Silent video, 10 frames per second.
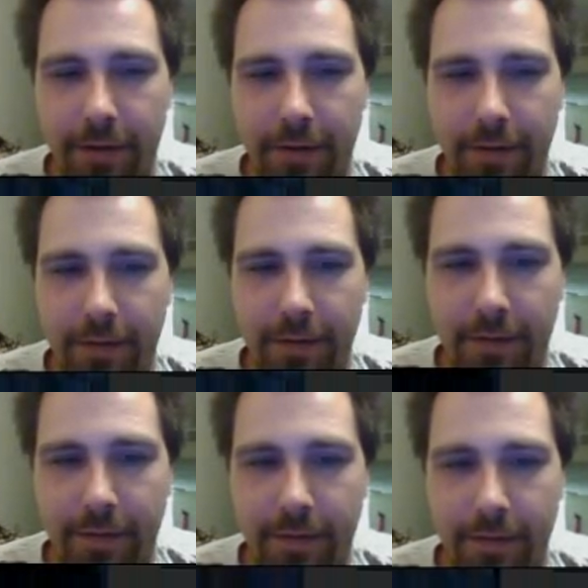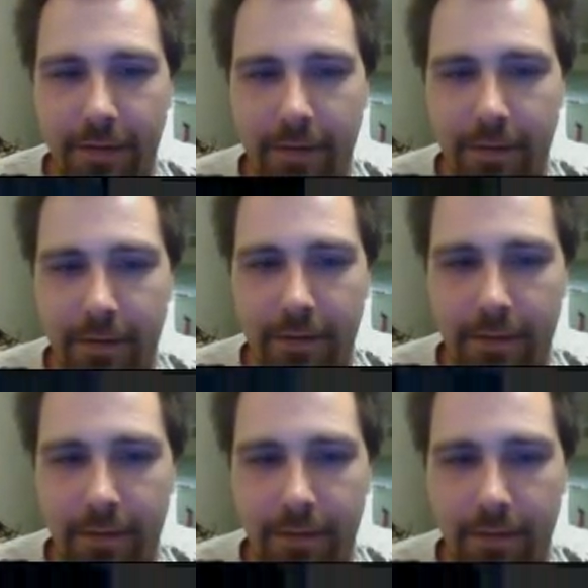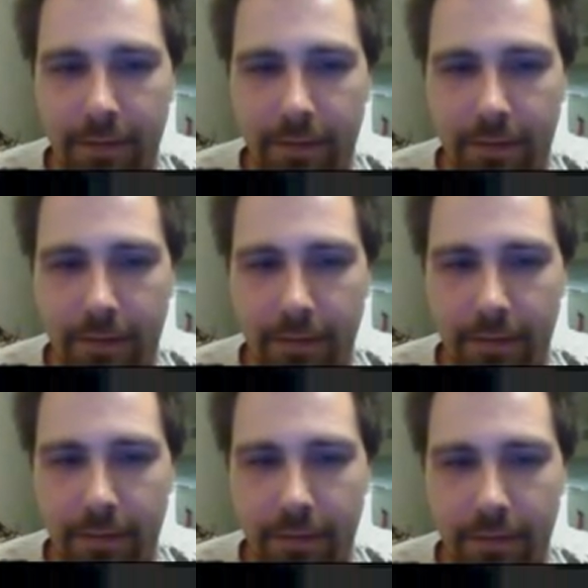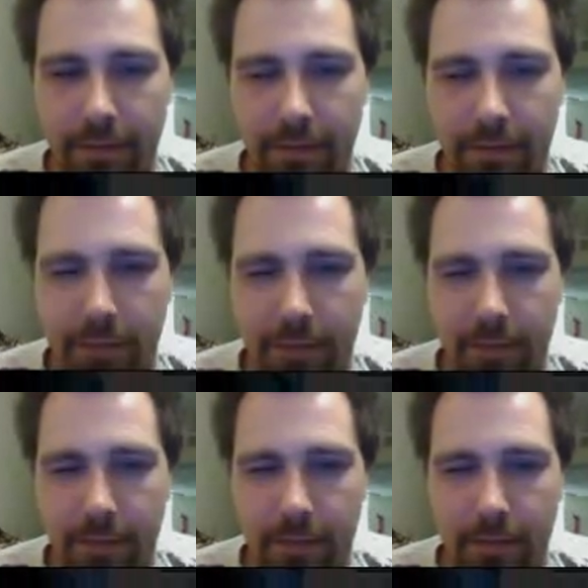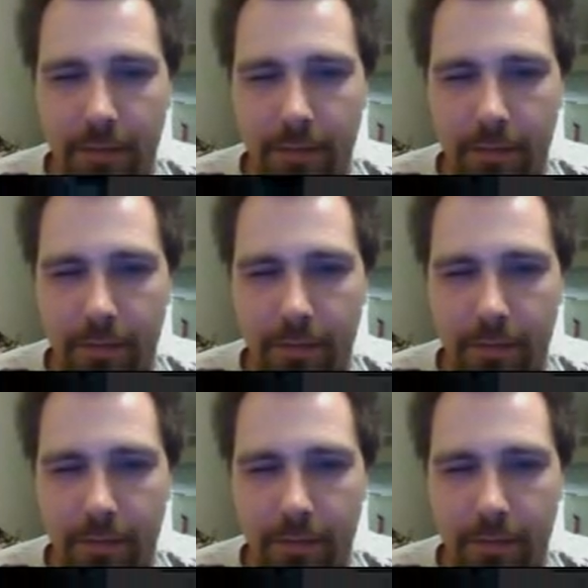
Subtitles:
No one is speaking in this clip.